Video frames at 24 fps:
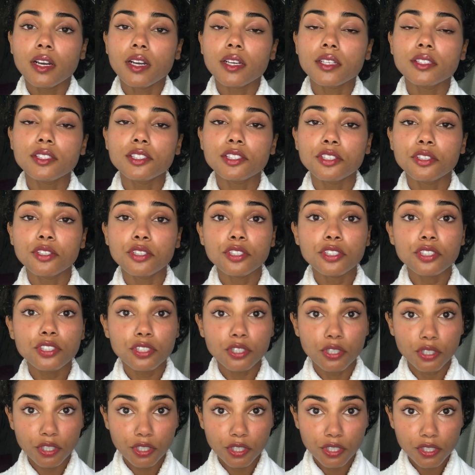Consider
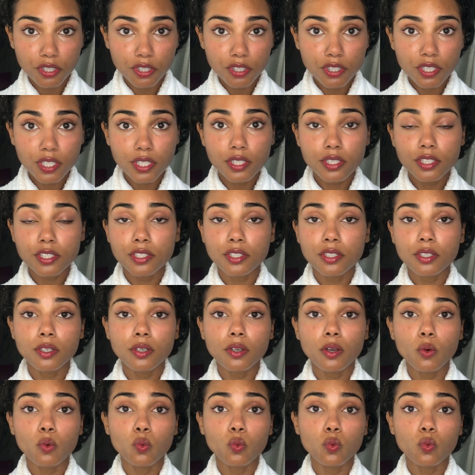sugars,
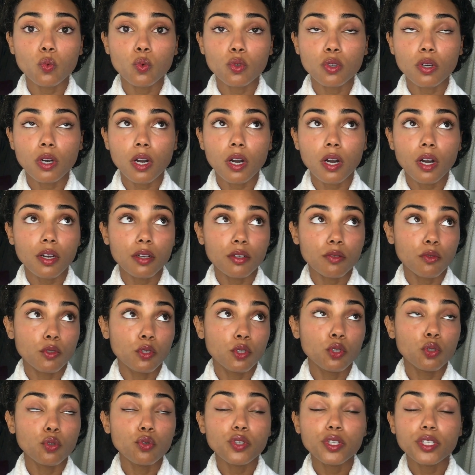consider
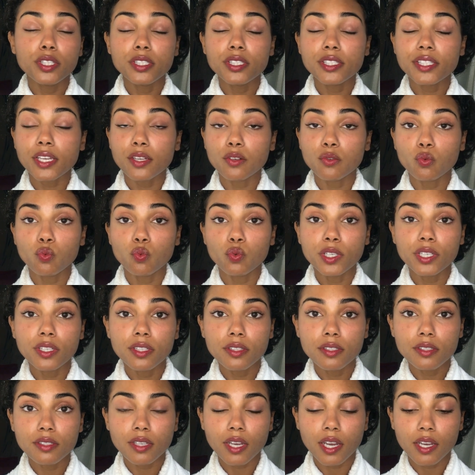glutens and
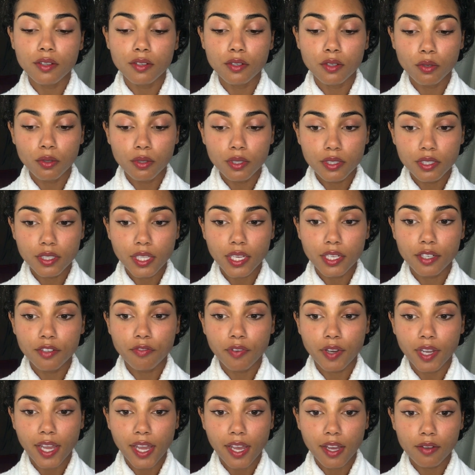wheats. I noticed that
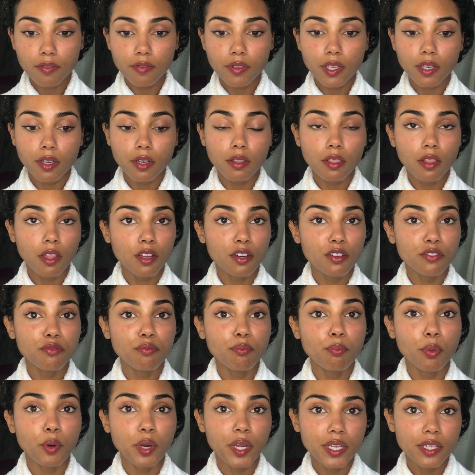if I have like a lot
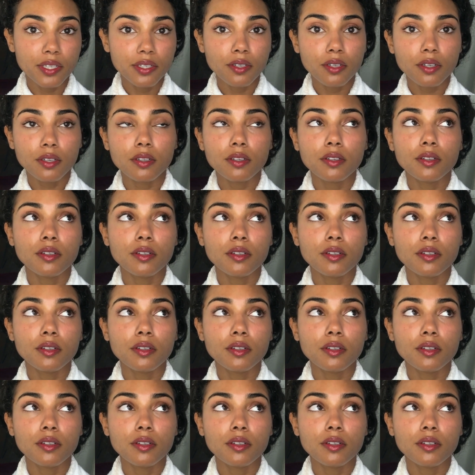of bread,